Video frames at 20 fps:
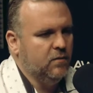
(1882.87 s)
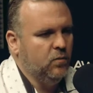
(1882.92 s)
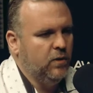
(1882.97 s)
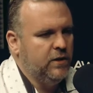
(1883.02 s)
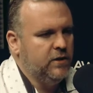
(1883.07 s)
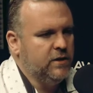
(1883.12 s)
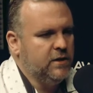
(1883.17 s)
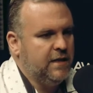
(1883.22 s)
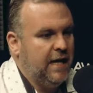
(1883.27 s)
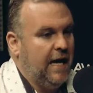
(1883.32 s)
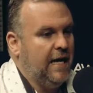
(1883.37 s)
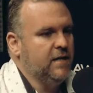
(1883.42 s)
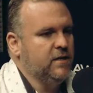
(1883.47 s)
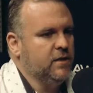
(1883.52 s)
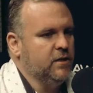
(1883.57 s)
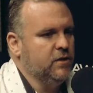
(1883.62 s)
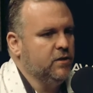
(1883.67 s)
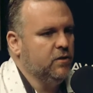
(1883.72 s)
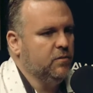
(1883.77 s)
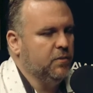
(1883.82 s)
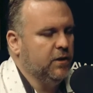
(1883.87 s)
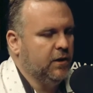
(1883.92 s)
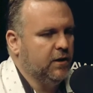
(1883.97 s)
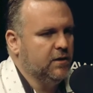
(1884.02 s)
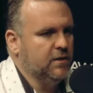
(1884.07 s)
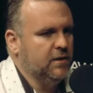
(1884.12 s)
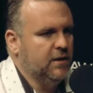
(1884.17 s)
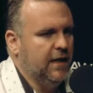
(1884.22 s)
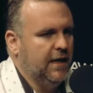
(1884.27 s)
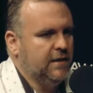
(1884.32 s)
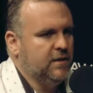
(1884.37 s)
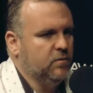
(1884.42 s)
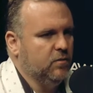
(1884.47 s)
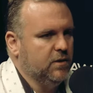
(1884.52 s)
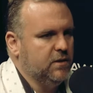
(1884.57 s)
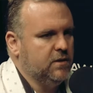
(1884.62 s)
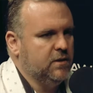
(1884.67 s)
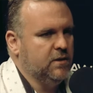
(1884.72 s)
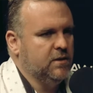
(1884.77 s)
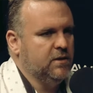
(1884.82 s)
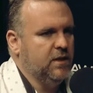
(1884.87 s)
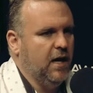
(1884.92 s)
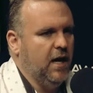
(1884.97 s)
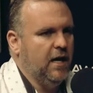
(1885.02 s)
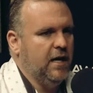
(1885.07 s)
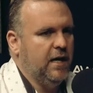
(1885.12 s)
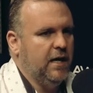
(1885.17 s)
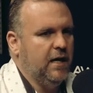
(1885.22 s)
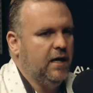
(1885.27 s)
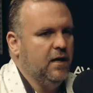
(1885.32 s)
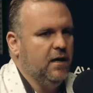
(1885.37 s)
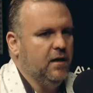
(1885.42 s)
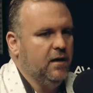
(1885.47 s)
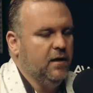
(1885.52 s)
we just had to do because that's what society